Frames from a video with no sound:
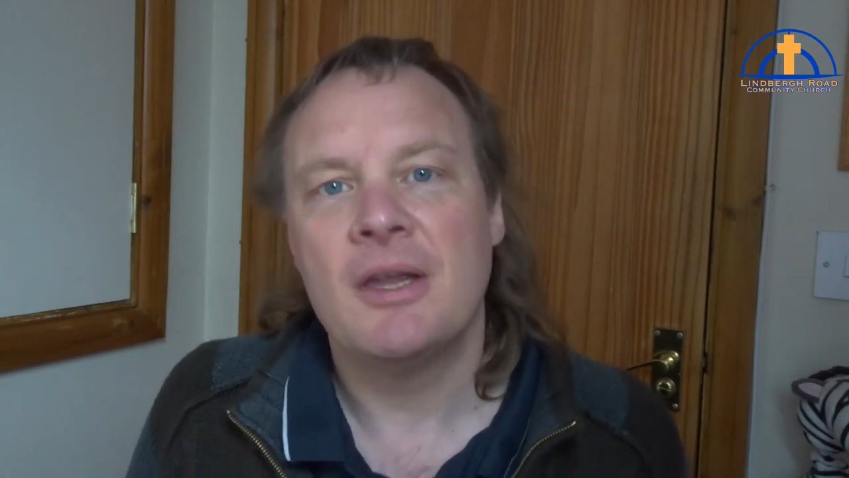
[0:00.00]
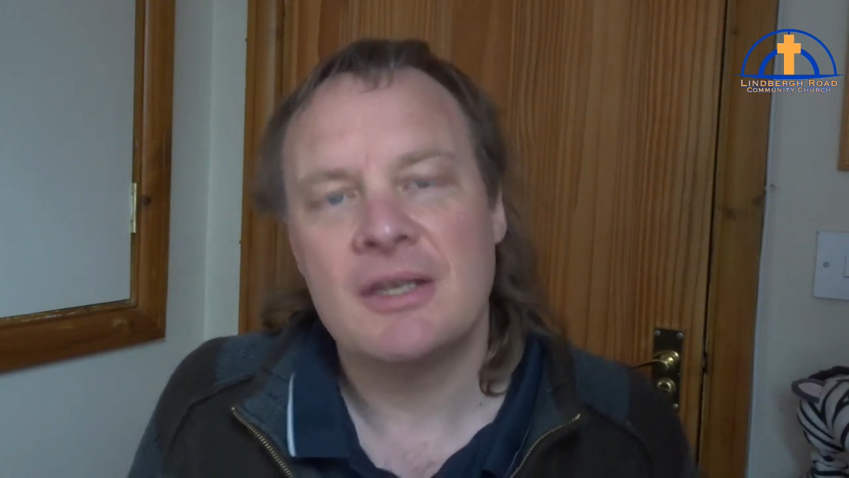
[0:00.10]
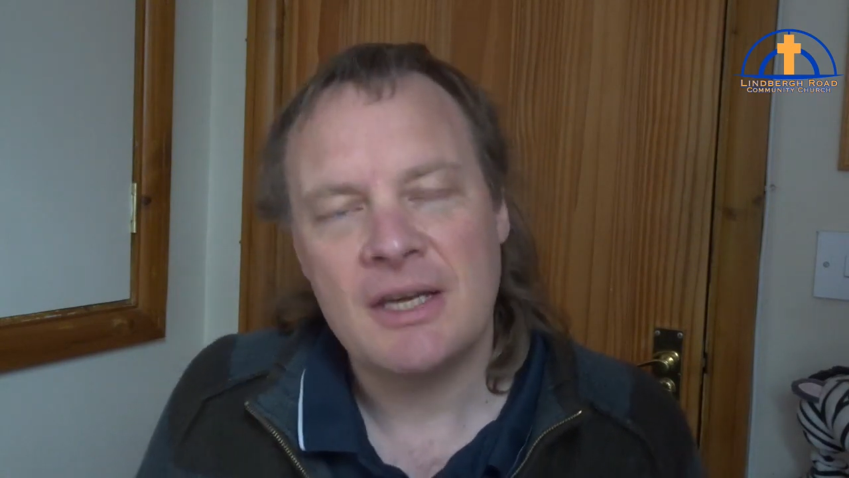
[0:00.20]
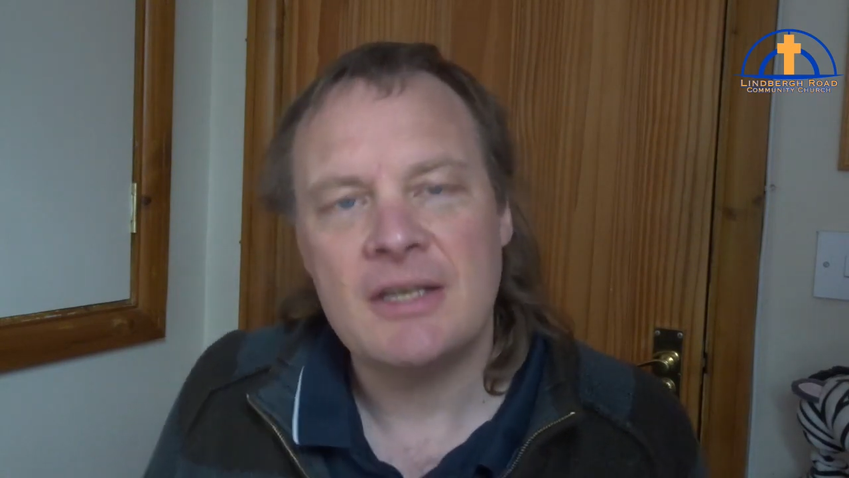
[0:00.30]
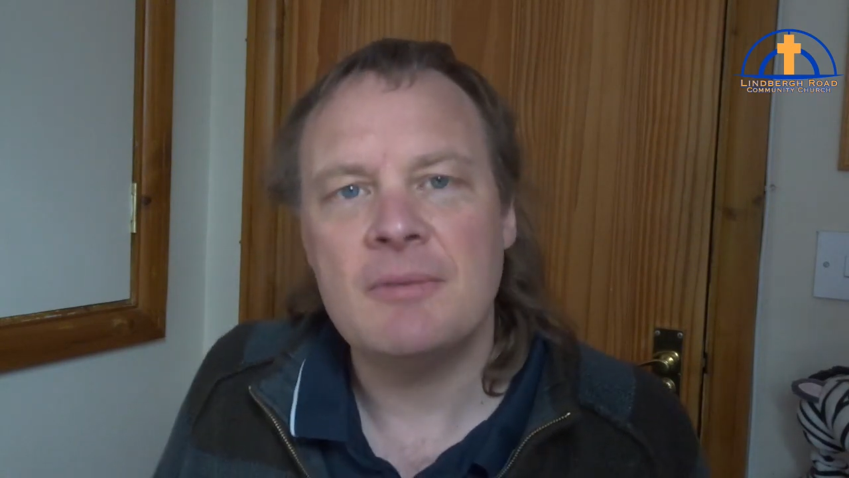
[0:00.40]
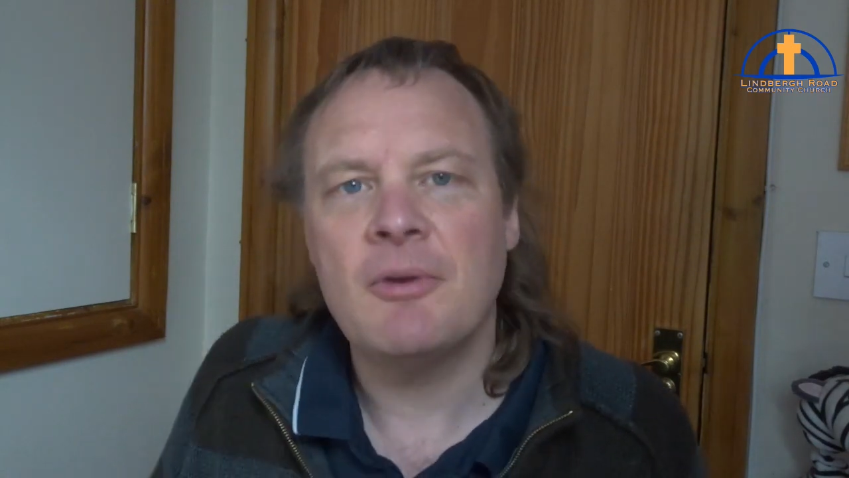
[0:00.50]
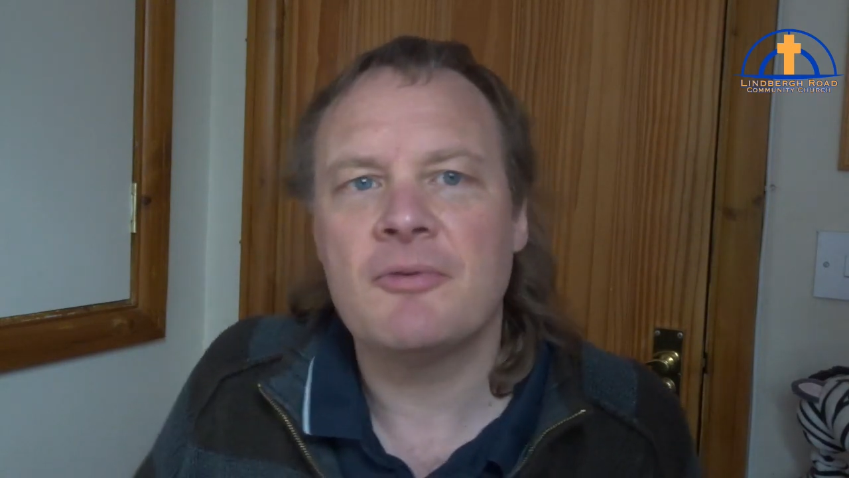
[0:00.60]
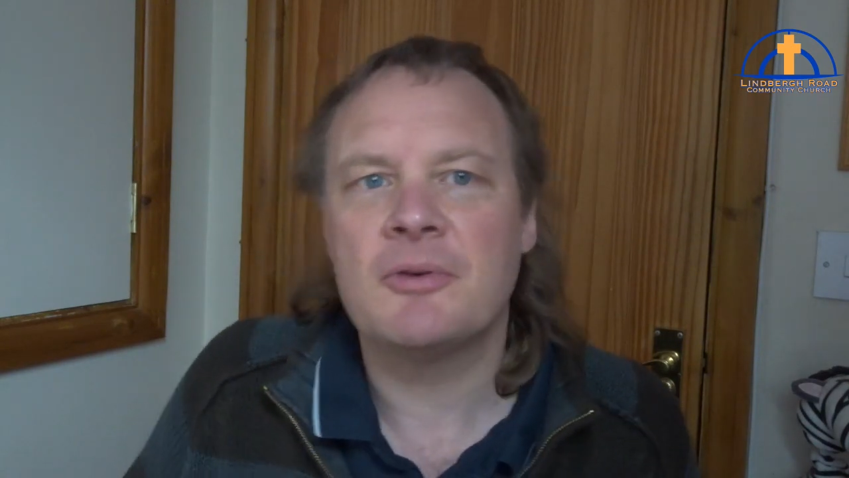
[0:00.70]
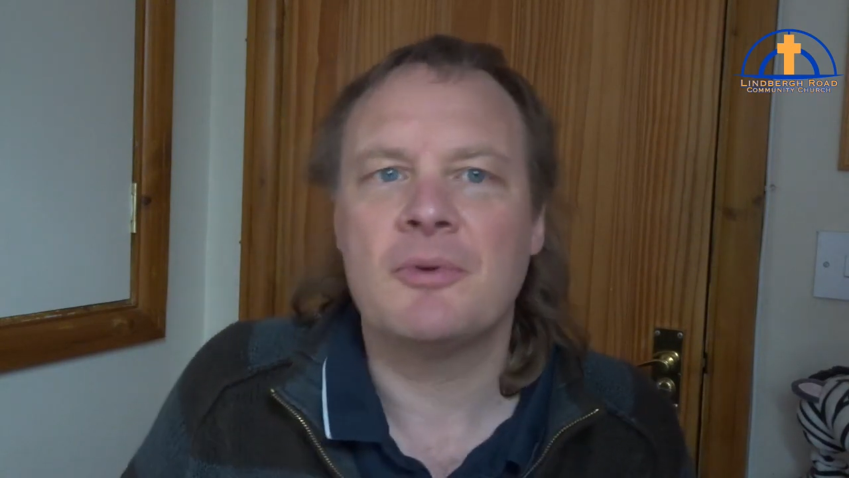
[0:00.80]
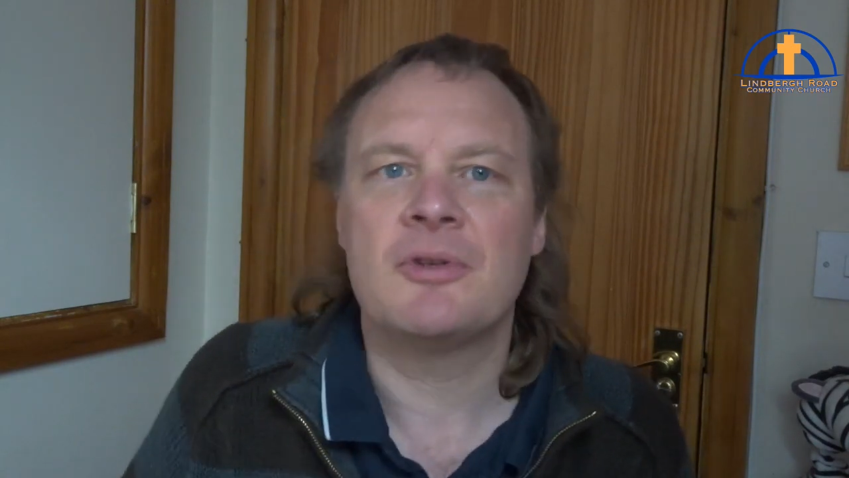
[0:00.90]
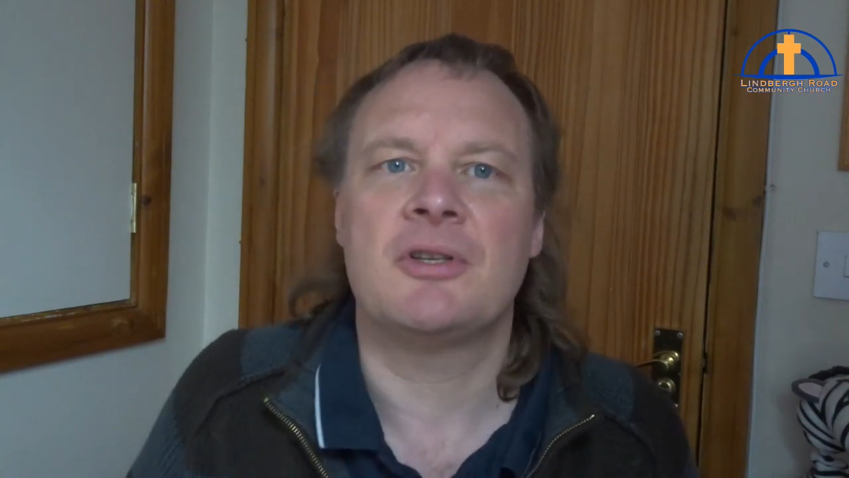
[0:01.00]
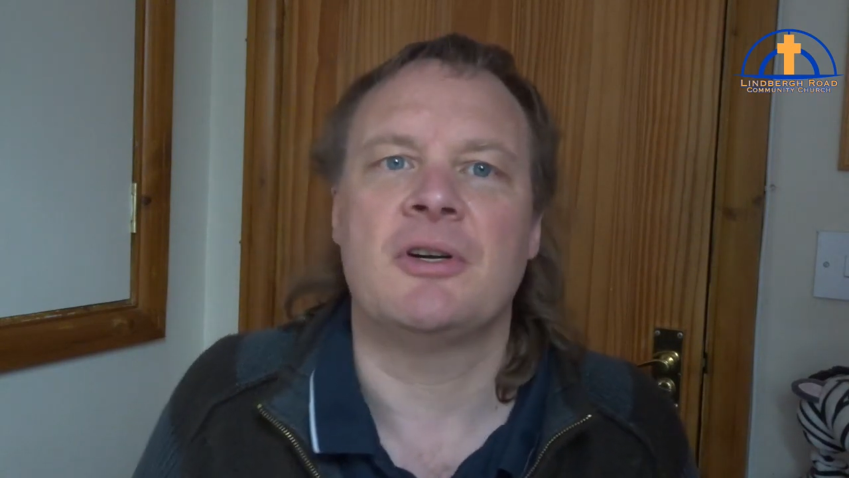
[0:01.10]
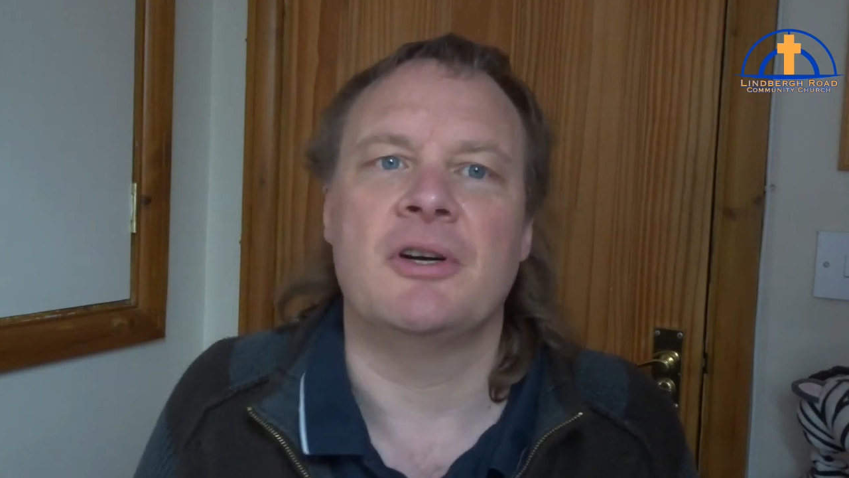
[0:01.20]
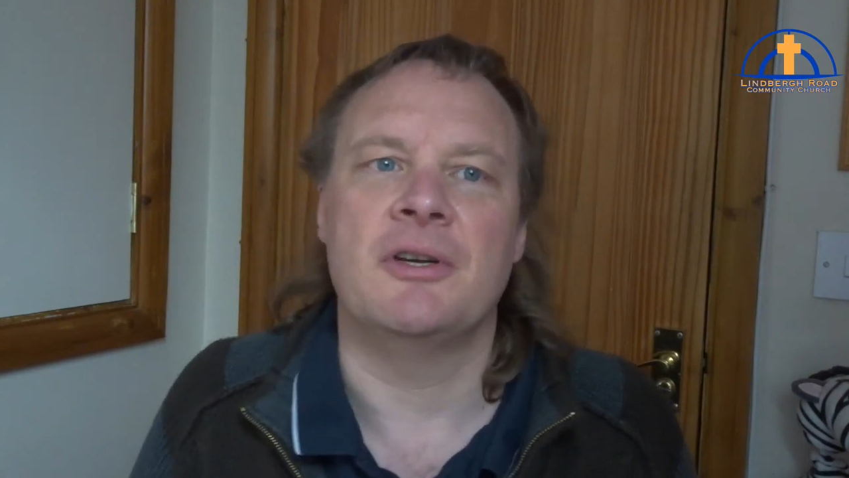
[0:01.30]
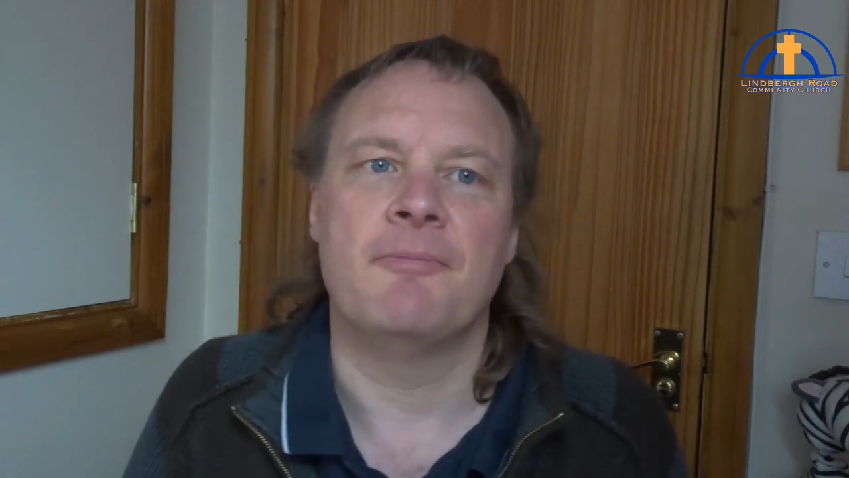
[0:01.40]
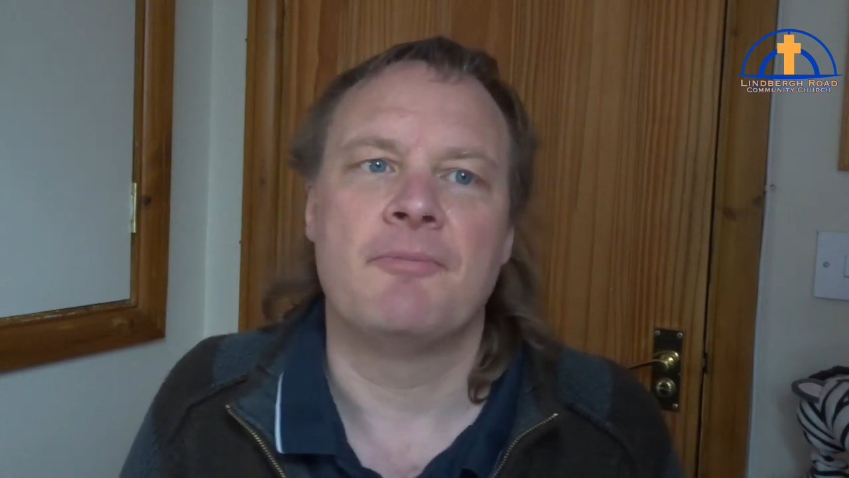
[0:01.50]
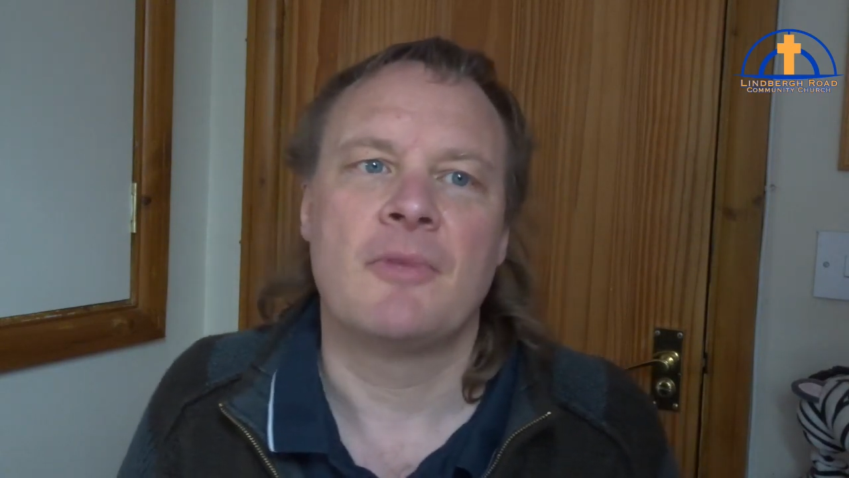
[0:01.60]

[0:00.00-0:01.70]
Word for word: takes him off to one side